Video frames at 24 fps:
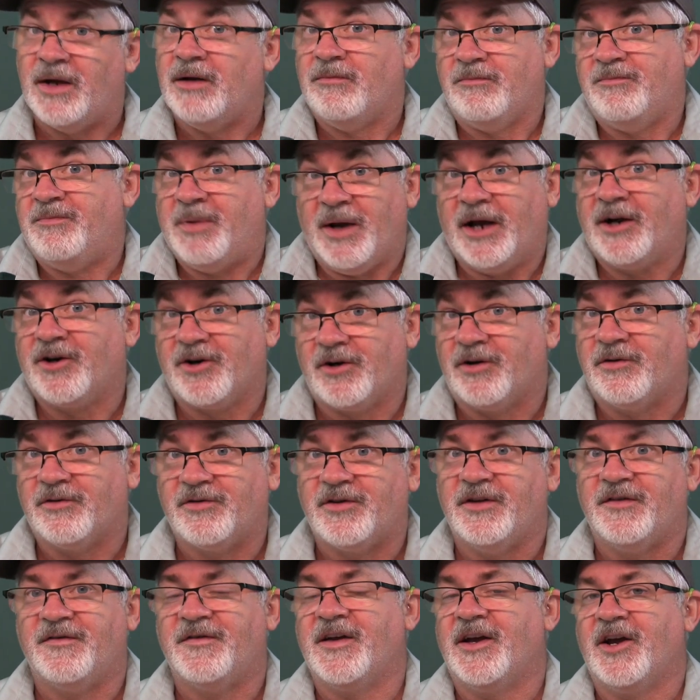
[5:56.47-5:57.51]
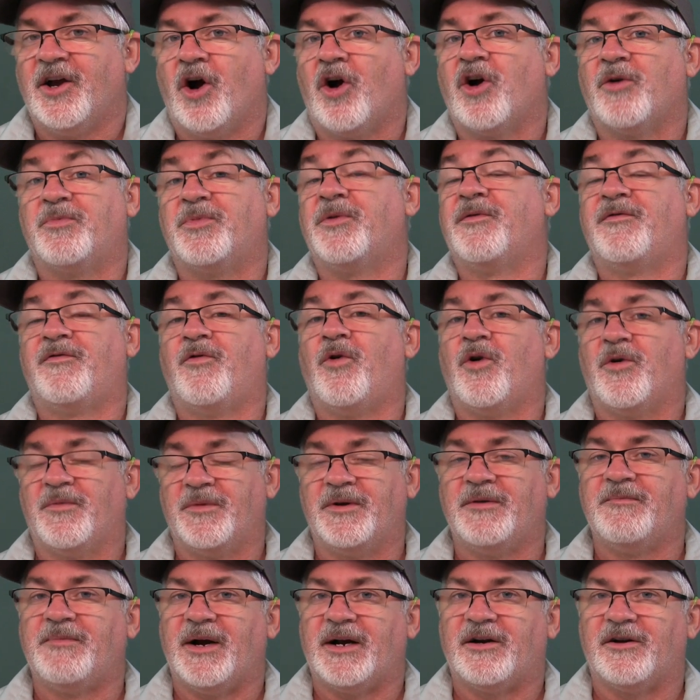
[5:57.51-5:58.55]
better than they are,
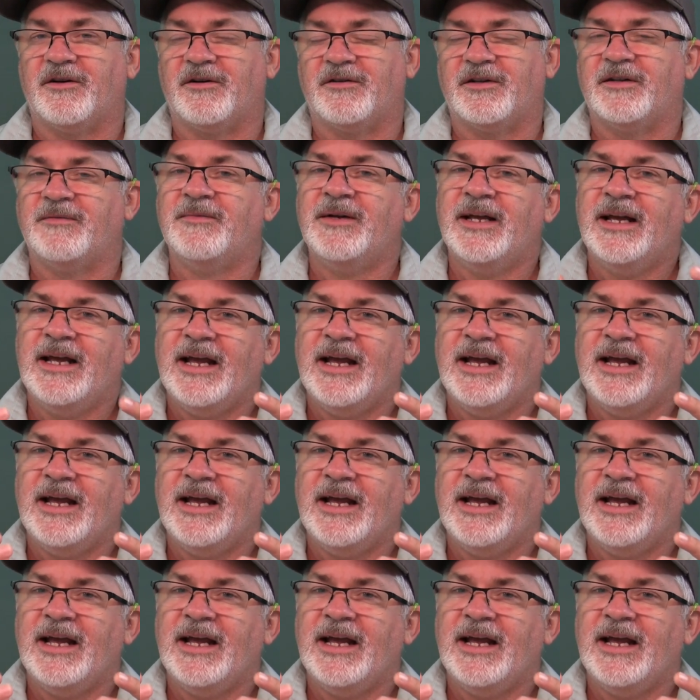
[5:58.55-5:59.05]
performing better than,